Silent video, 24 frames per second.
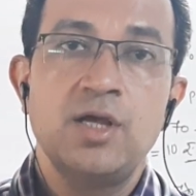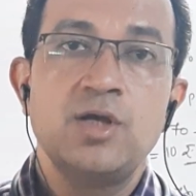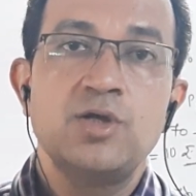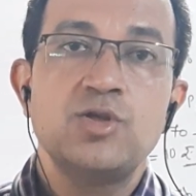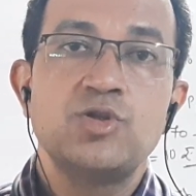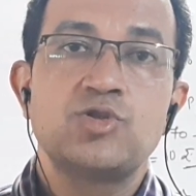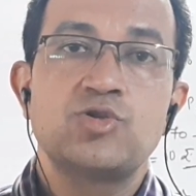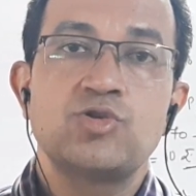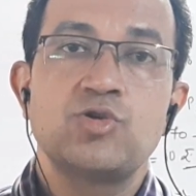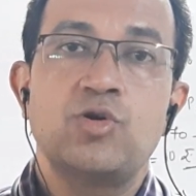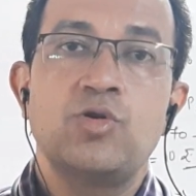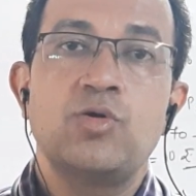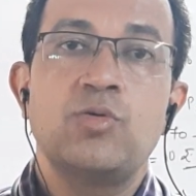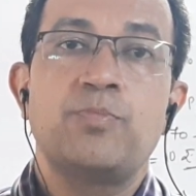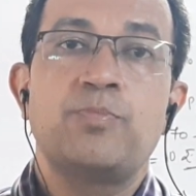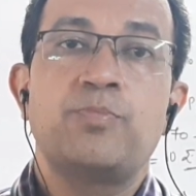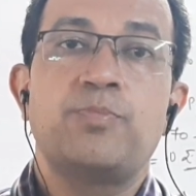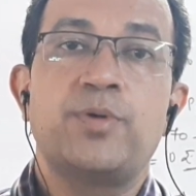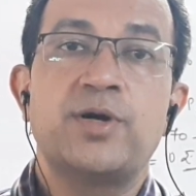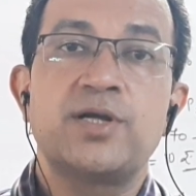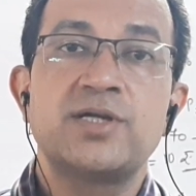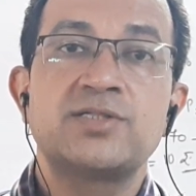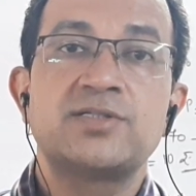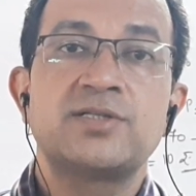So
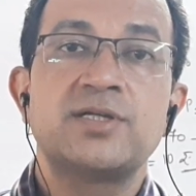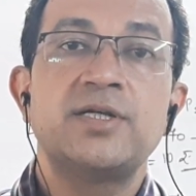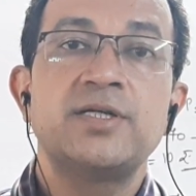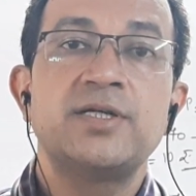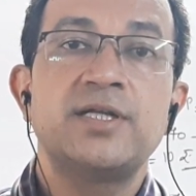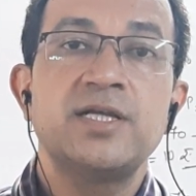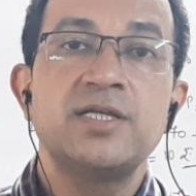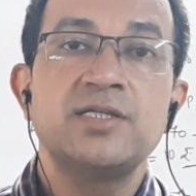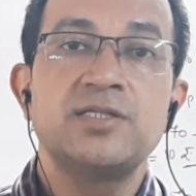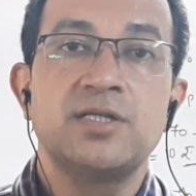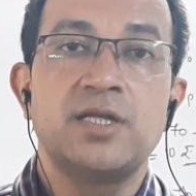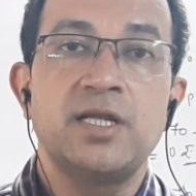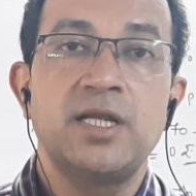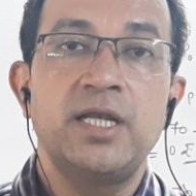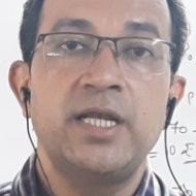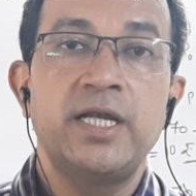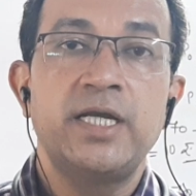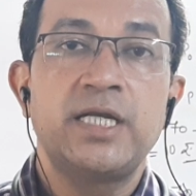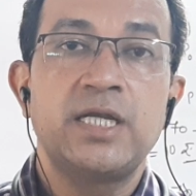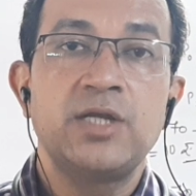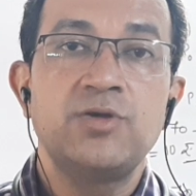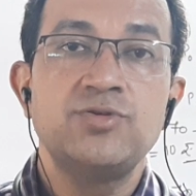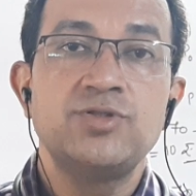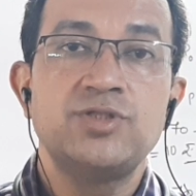percentage
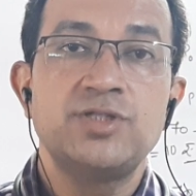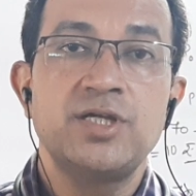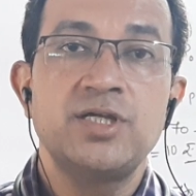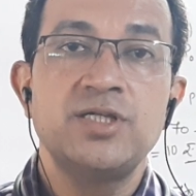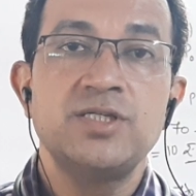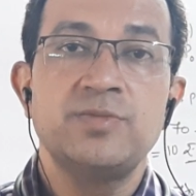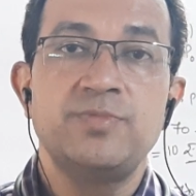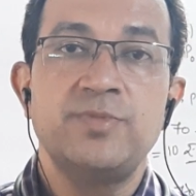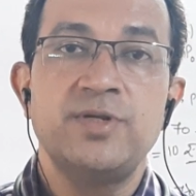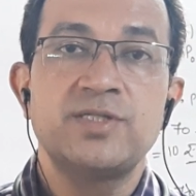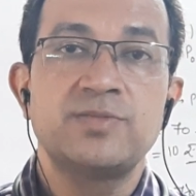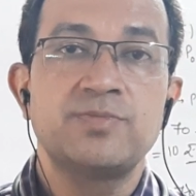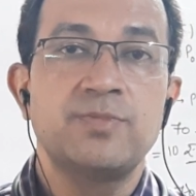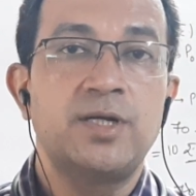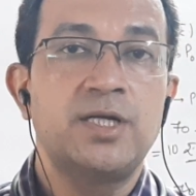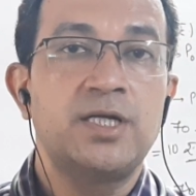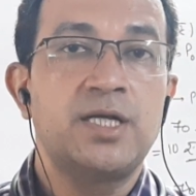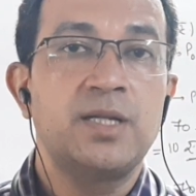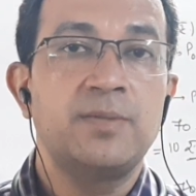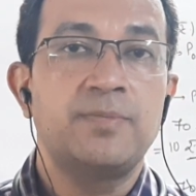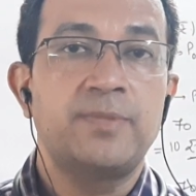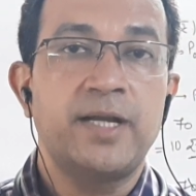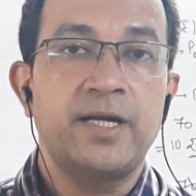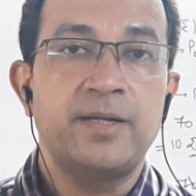relative change means
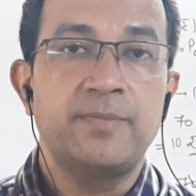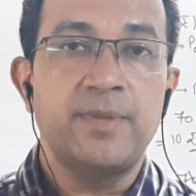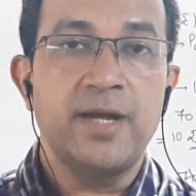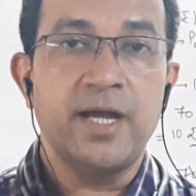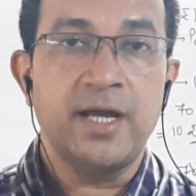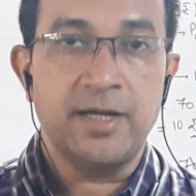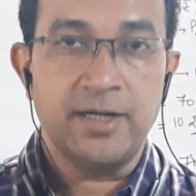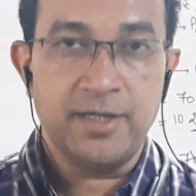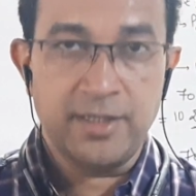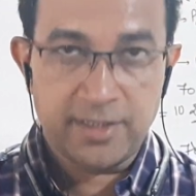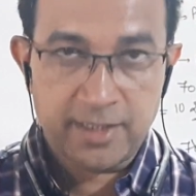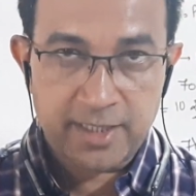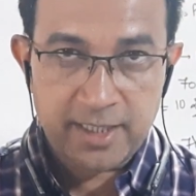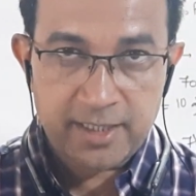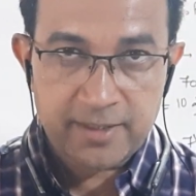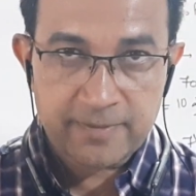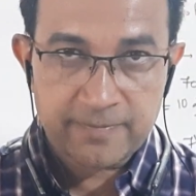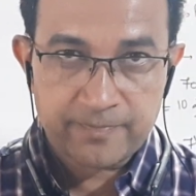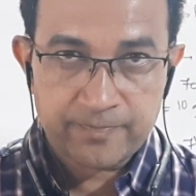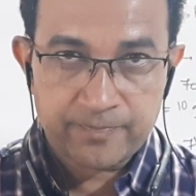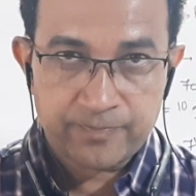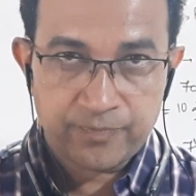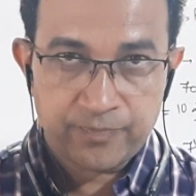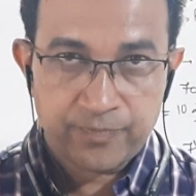multiplied by
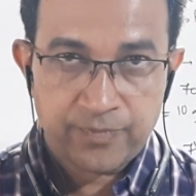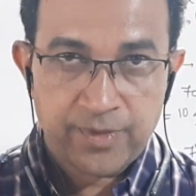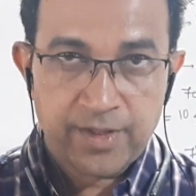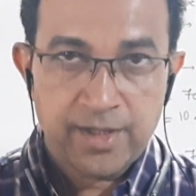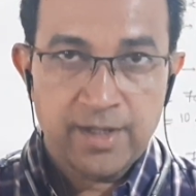100